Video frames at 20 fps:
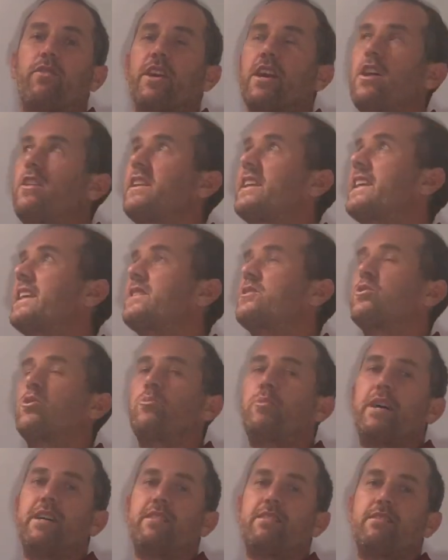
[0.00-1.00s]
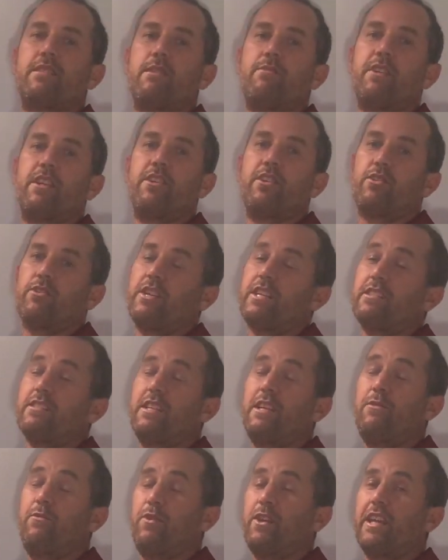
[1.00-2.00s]
They only get to about 70 degrees
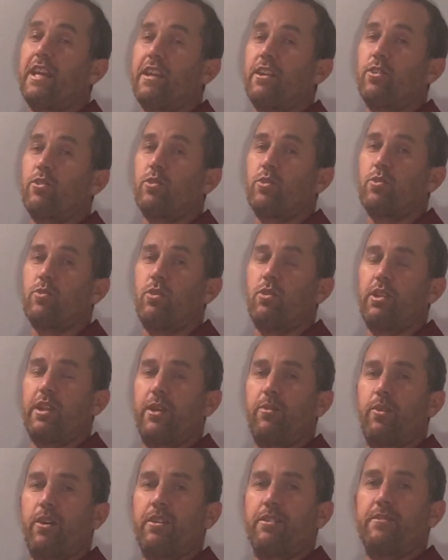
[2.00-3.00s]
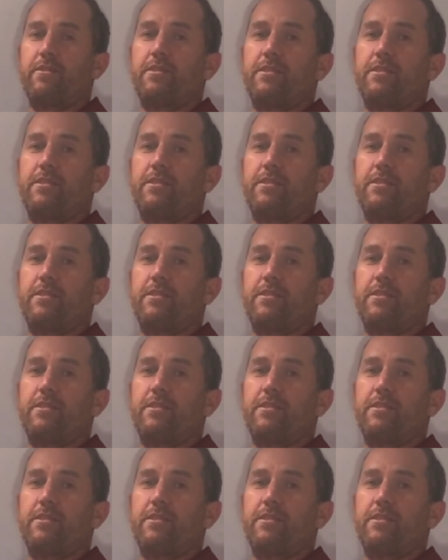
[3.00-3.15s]
if you get a good quality one.